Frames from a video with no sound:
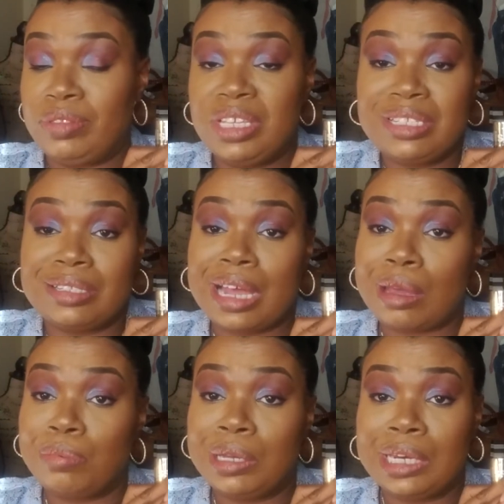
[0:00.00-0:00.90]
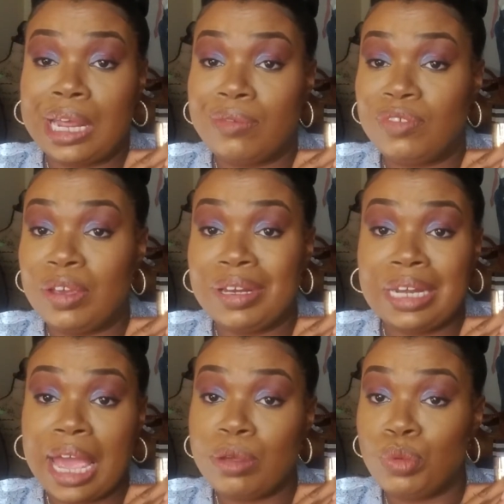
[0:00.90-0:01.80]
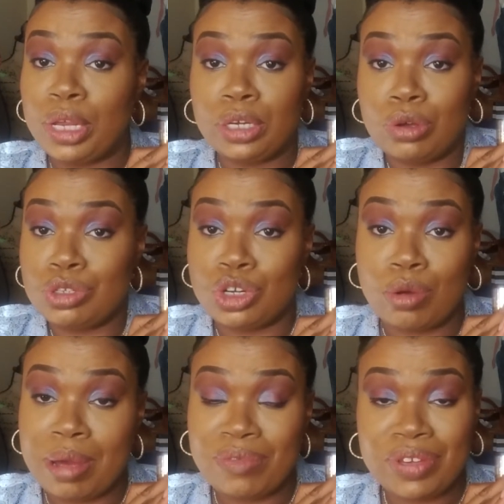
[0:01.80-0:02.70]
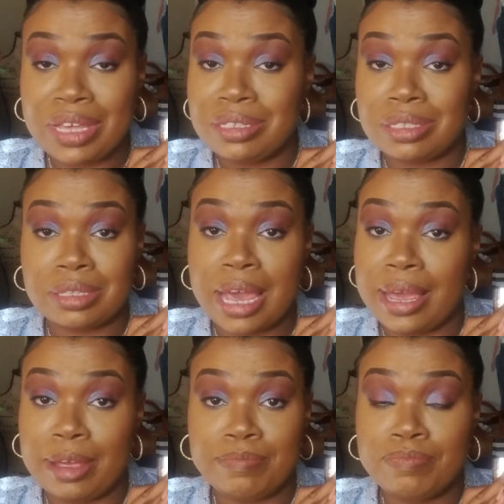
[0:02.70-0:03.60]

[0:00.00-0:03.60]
This is like putting a very lightweight lotion on my face and